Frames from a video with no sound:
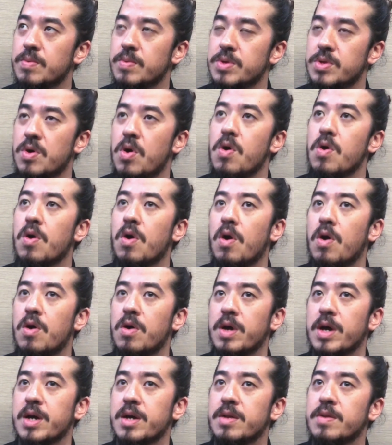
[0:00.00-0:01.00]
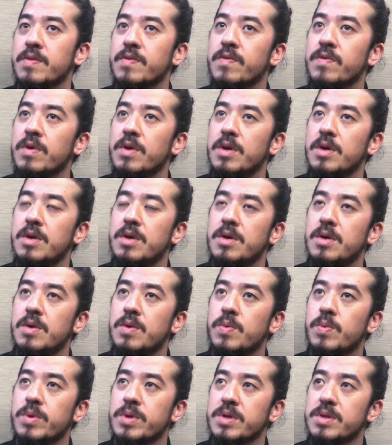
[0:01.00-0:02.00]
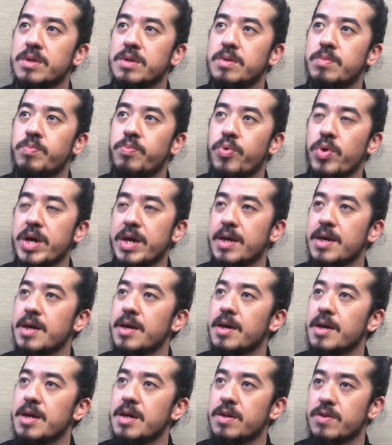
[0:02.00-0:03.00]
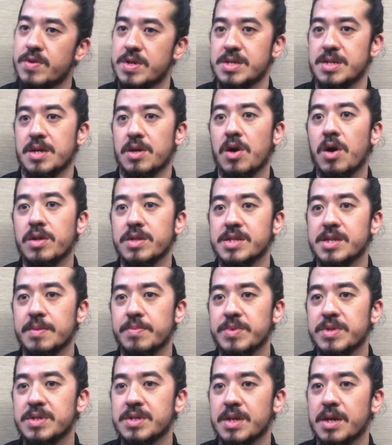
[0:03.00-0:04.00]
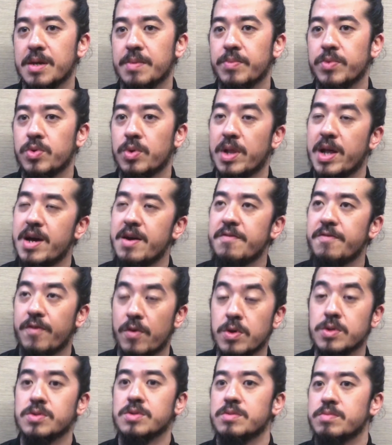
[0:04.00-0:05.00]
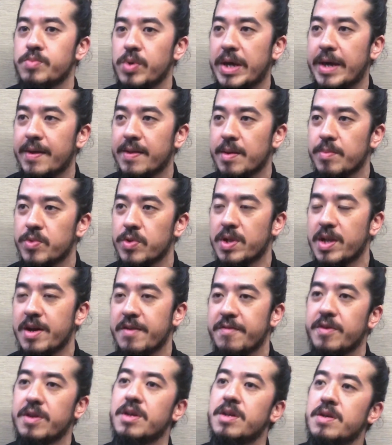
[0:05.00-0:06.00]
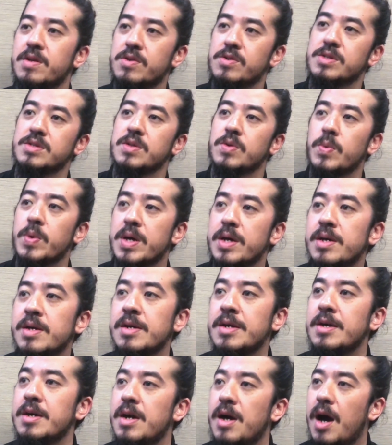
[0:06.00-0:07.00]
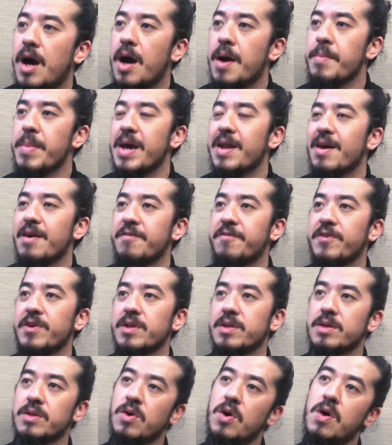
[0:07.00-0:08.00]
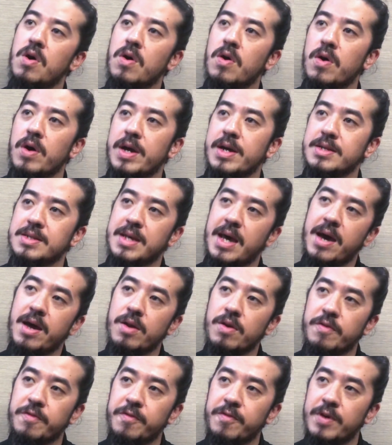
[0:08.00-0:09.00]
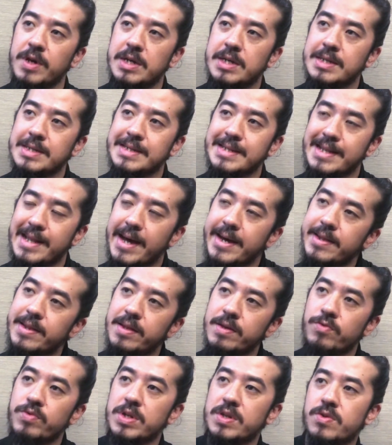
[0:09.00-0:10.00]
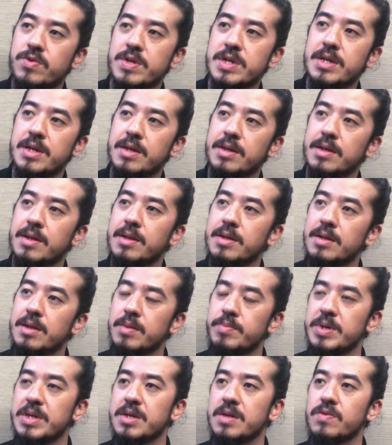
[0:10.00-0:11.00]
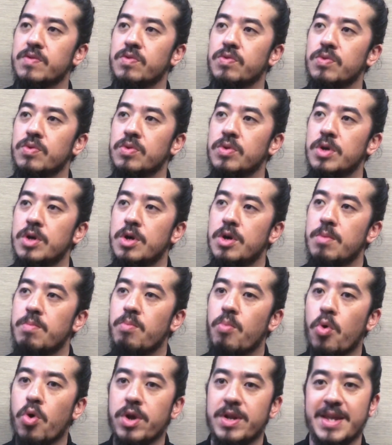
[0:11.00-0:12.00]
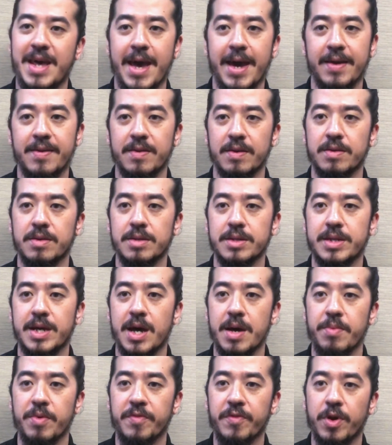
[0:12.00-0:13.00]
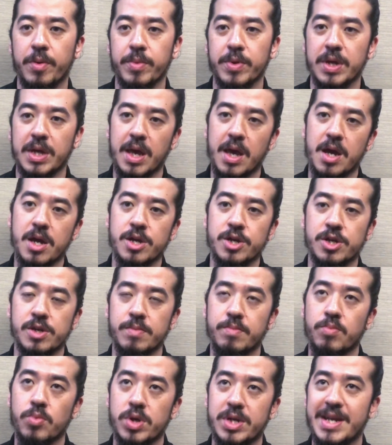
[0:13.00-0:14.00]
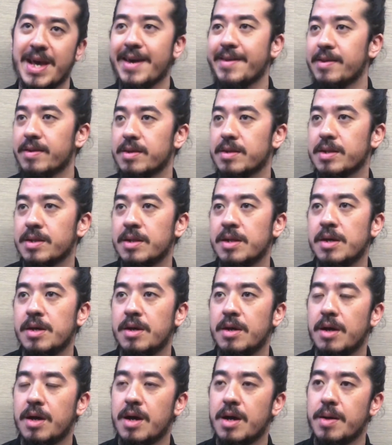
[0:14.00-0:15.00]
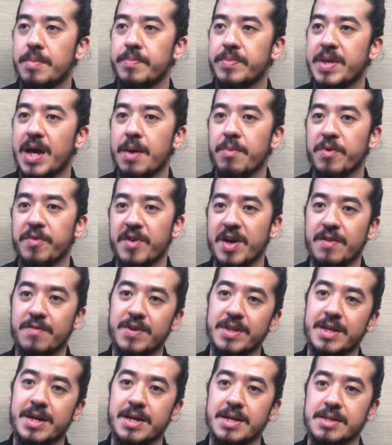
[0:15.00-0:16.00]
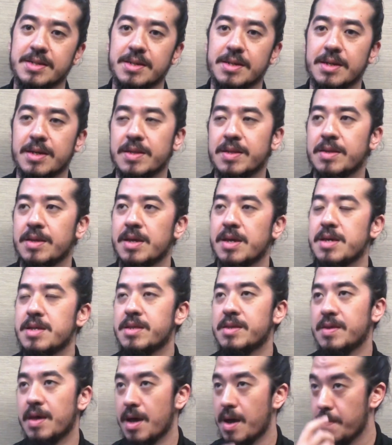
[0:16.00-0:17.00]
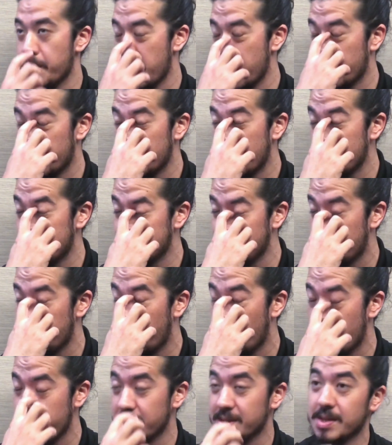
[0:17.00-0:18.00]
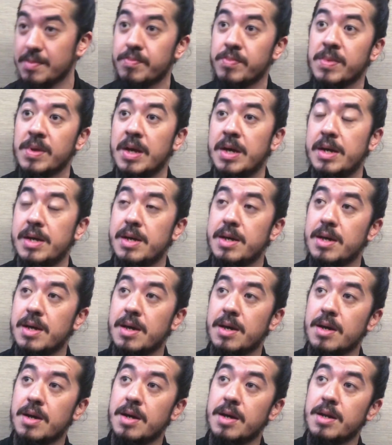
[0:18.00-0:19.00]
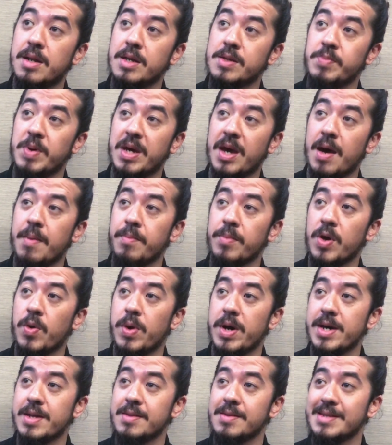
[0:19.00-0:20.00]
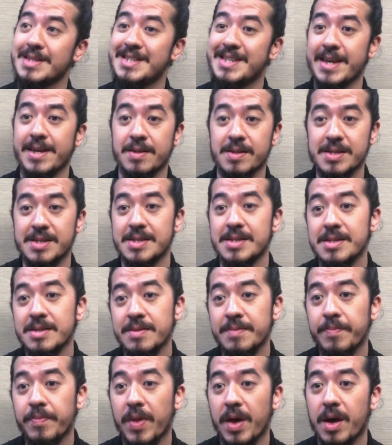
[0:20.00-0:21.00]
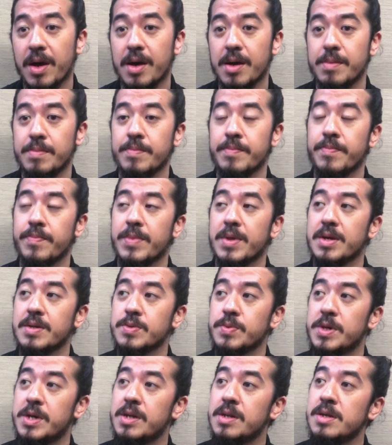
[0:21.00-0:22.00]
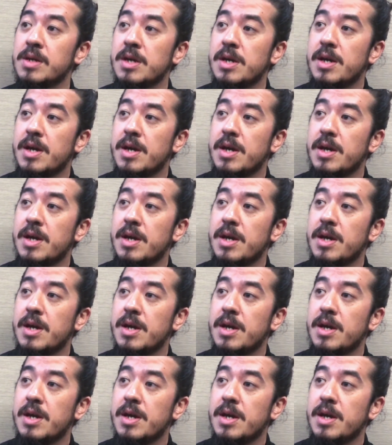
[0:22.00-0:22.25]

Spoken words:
Hong Kong and with bringing interesting concepts to life, also bringing them to life in an interesting way. And I feel that Hong Kong has kind of slightly retreated a little bit into more tactical type of communication, more tactical type of advertising. At some points it has become quite salesy as well.